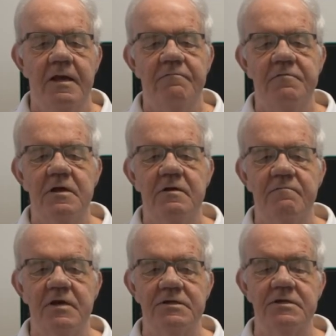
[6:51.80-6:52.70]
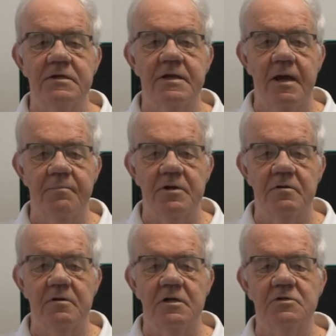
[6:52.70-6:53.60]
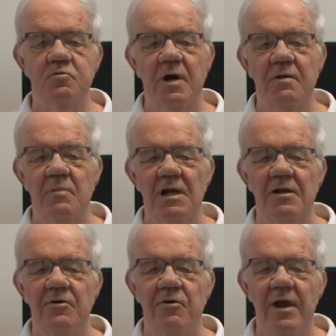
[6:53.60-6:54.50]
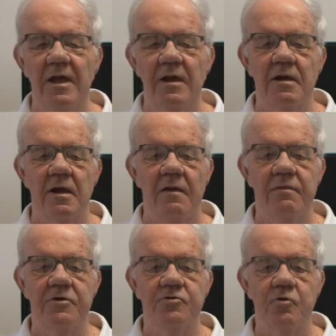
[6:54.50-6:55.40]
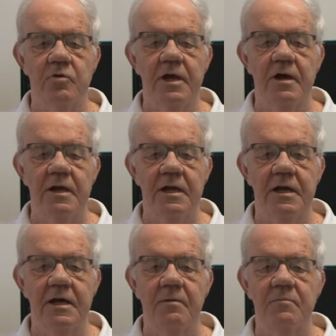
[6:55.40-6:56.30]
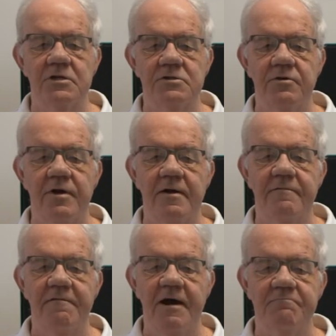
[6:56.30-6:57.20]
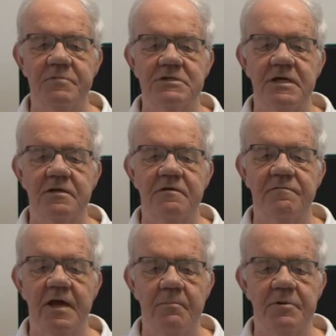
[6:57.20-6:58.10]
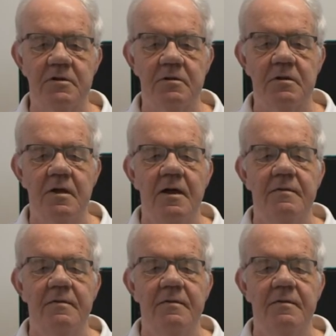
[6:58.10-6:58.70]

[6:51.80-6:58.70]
If the invested capital is 1 million rand and the drawdown income is around 5% of capital,